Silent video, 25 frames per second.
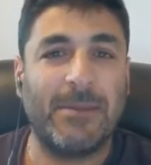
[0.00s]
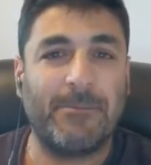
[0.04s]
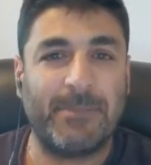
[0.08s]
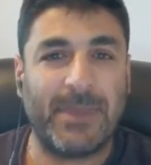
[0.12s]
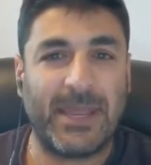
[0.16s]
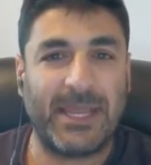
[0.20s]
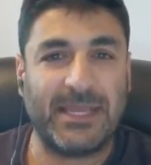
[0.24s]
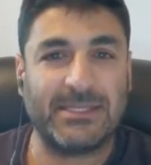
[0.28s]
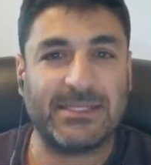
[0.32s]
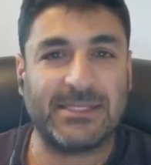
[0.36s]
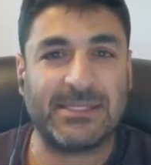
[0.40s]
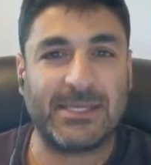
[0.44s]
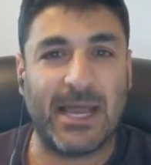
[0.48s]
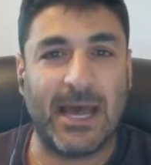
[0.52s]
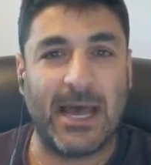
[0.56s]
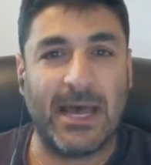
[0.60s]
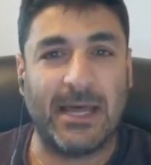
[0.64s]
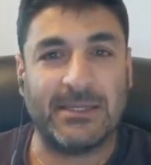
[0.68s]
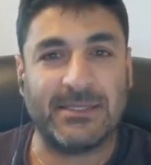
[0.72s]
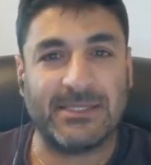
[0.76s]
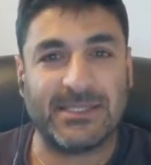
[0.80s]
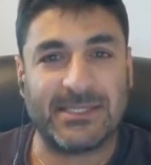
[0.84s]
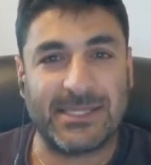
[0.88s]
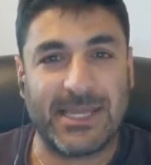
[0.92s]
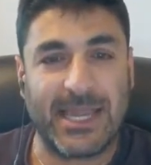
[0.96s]
based
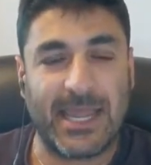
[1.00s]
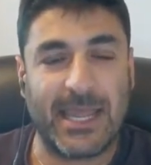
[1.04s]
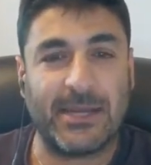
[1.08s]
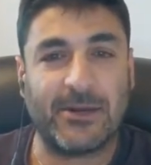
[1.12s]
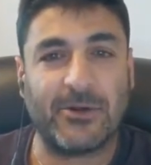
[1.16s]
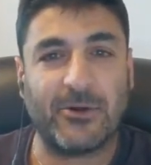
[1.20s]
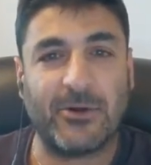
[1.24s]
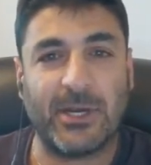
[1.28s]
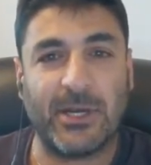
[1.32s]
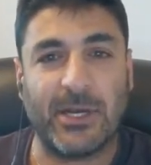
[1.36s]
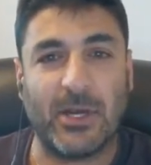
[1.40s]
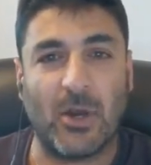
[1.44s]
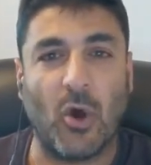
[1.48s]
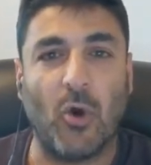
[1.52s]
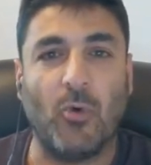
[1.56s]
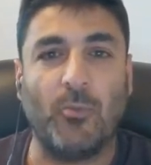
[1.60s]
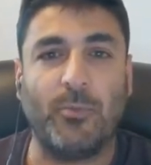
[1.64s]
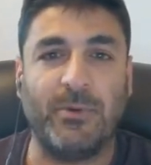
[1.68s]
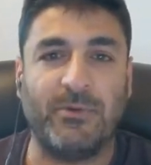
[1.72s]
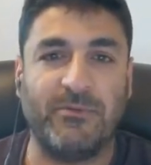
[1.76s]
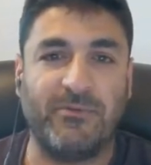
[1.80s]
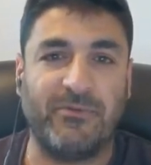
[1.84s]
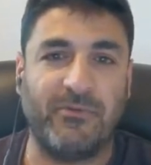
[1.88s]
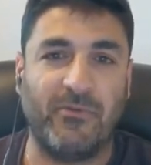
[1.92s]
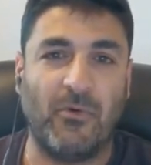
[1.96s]
on standard and
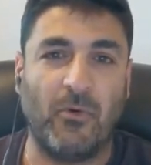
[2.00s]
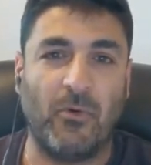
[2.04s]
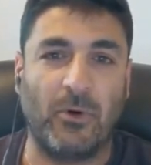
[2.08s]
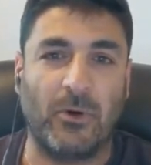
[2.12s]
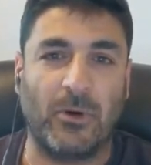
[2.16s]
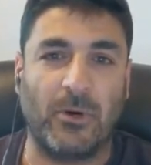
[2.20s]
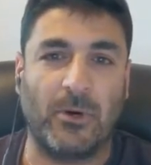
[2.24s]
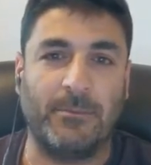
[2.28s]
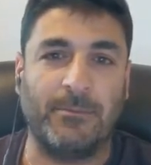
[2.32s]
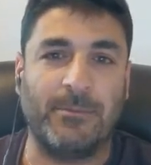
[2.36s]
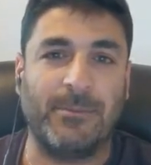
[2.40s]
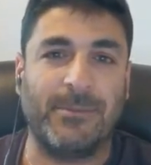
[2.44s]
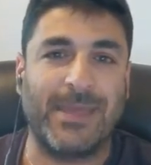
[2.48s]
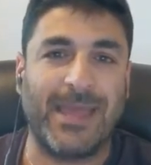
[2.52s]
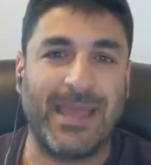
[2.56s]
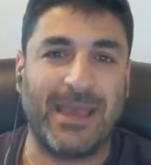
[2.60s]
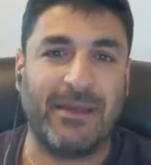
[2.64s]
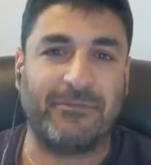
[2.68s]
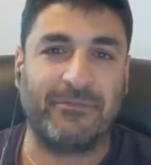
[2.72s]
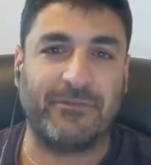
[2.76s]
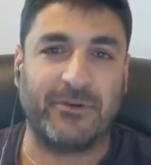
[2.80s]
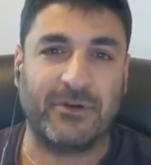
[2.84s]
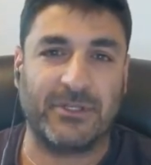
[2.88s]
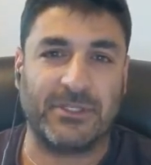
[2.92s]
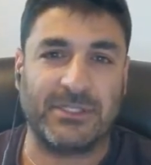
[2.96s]
open forum
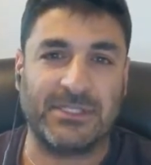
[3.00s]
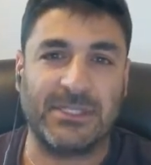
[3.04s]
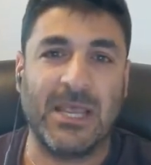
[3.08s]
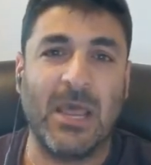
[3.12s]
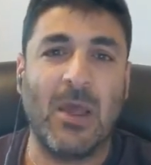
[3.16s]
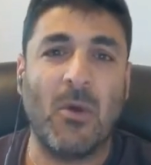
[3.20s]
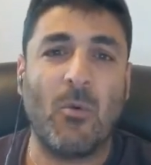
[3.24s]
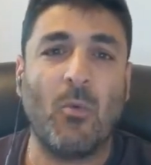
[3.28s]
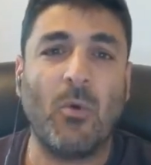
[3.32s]
efforts.